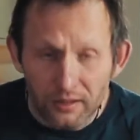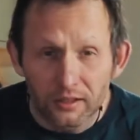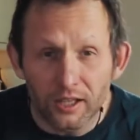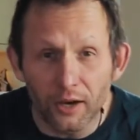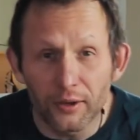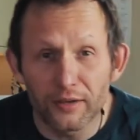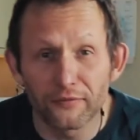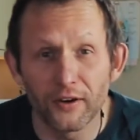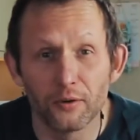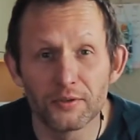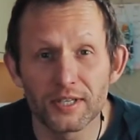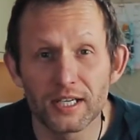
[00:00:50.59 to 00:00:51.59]
No
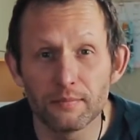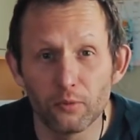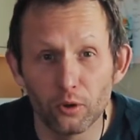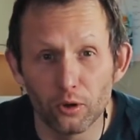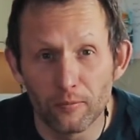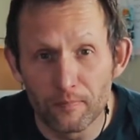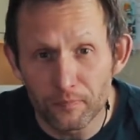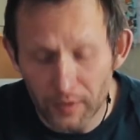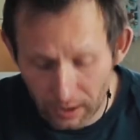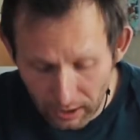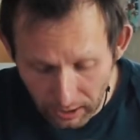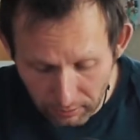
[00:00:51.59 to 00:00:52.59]
earphones anymore.
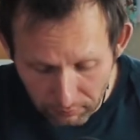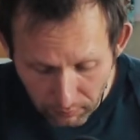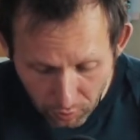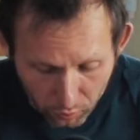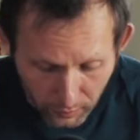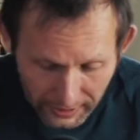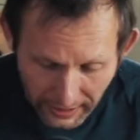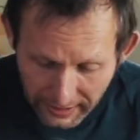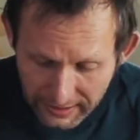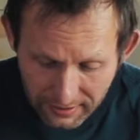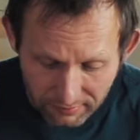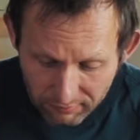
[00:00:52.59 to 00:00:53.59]
All we get
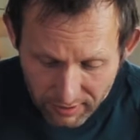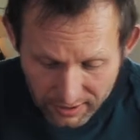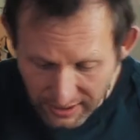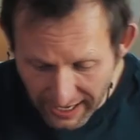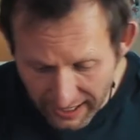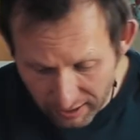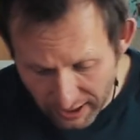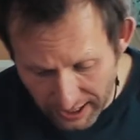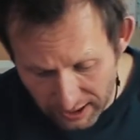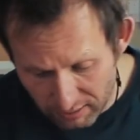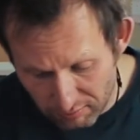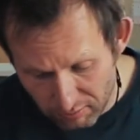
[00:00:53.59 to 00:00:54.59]
is that
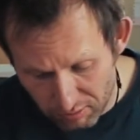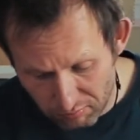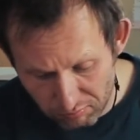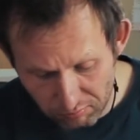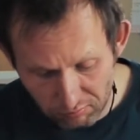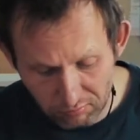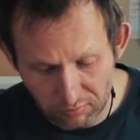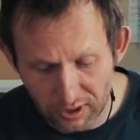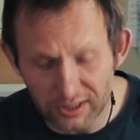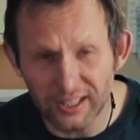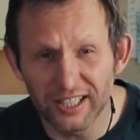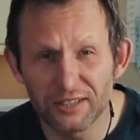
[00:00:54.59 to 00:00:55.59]
and
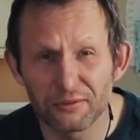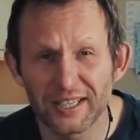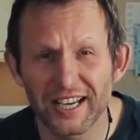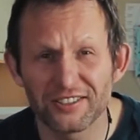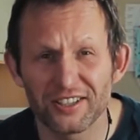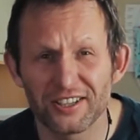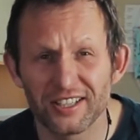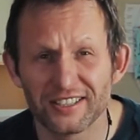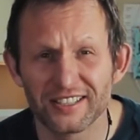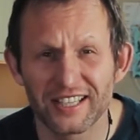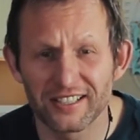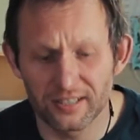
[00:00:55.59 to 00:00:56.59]
the little gadget thing
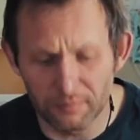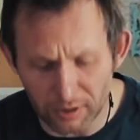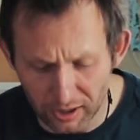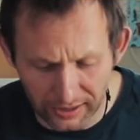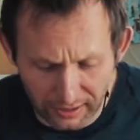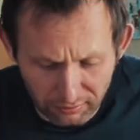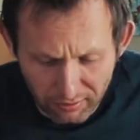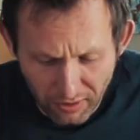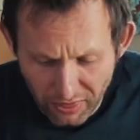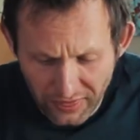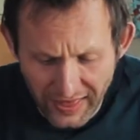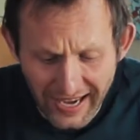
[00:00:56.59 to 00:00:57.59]
to get the SIM card out.
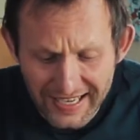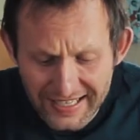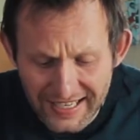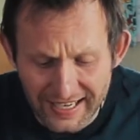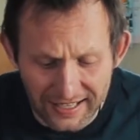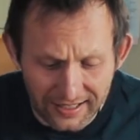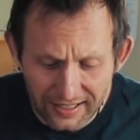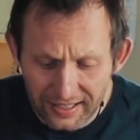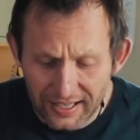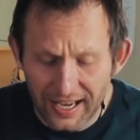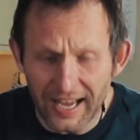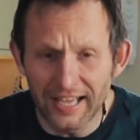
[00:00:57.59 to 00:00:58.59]
That is it.
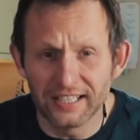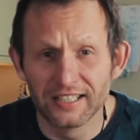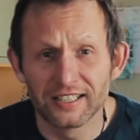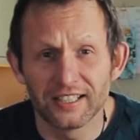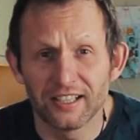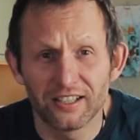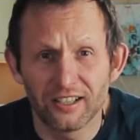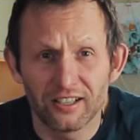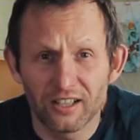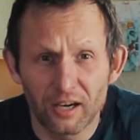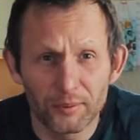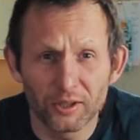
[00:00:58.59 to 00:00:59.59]
And
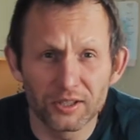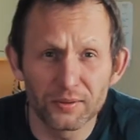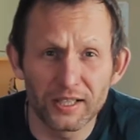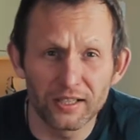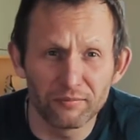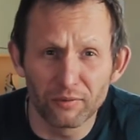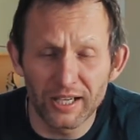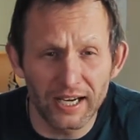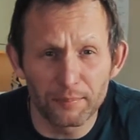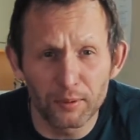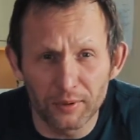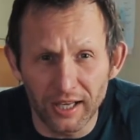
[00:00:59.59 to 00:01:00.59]
I'll be honest with you, I'm really
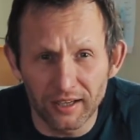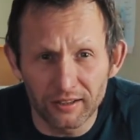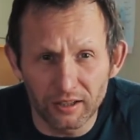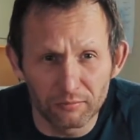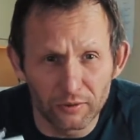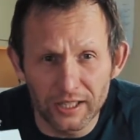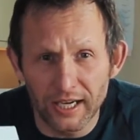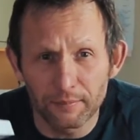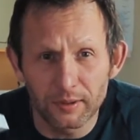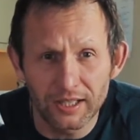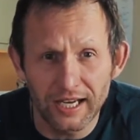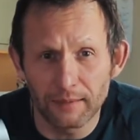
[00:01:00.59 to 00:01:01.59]
happy with that. I'm really
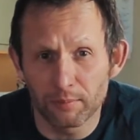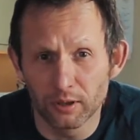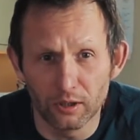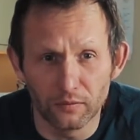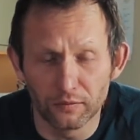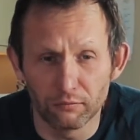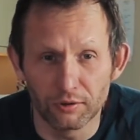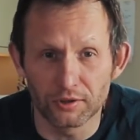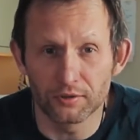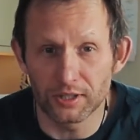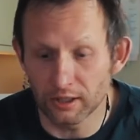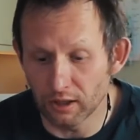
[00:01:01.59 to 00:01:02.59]
happy that Apple have
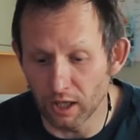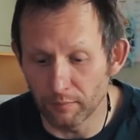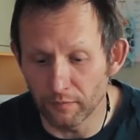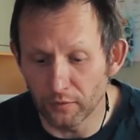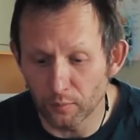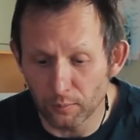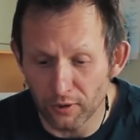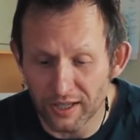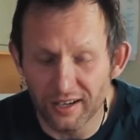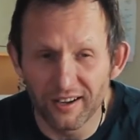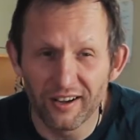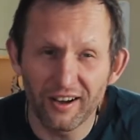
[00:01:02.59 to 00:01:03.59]
reduced their carbon
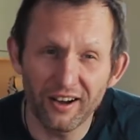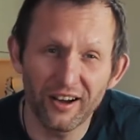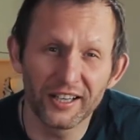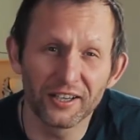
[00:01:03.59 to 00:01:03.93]
footprint. I